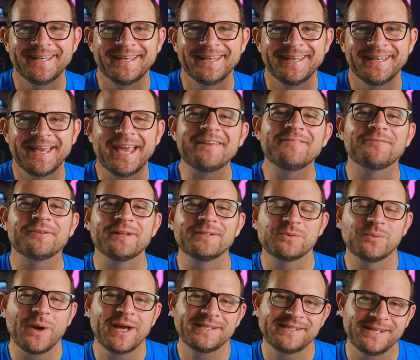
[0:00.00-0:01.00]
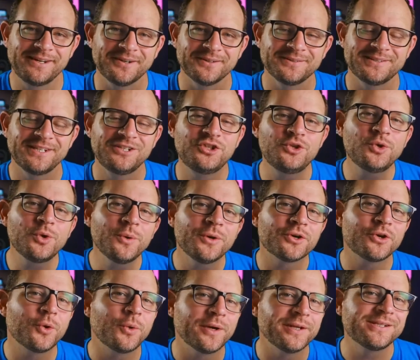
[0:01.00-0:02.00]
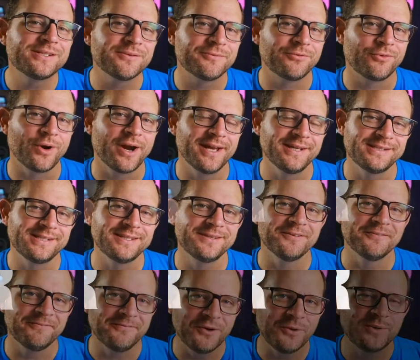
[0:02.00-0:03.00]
Hey friends, Wes here. Did you know according to Verizon, the folks